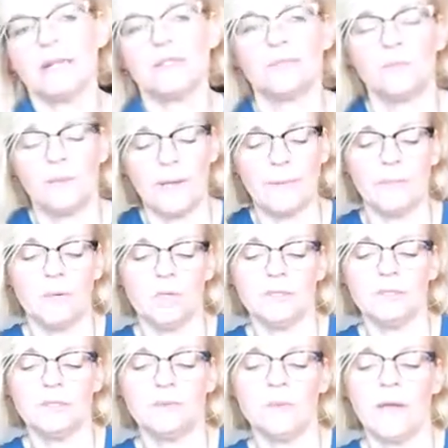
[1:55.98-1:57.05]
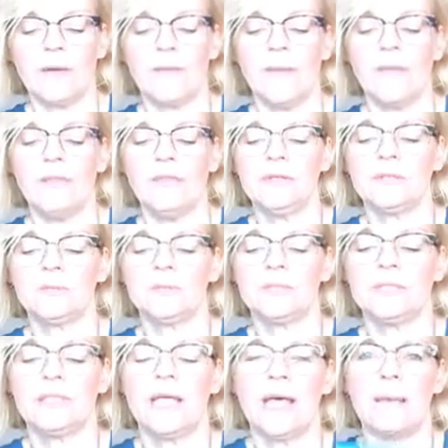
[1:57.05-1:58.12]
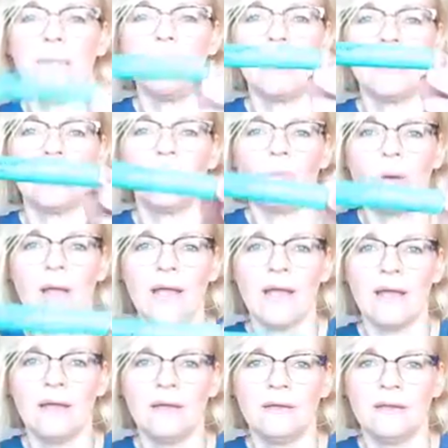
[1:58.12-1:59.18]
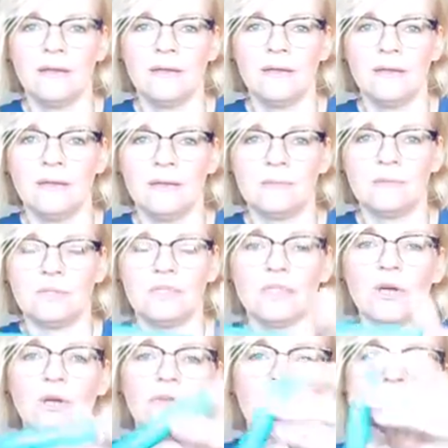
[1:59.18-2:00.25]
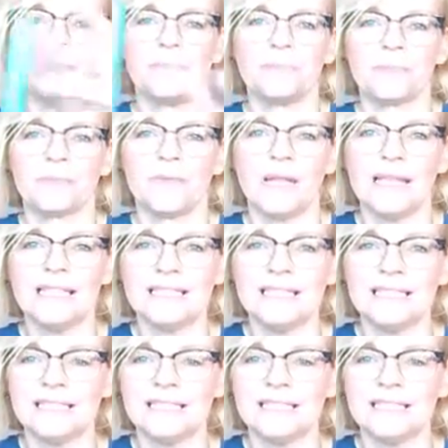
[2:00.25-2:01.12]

else from Wet n Wild as well, and this was their MegaWear Mascara. It's a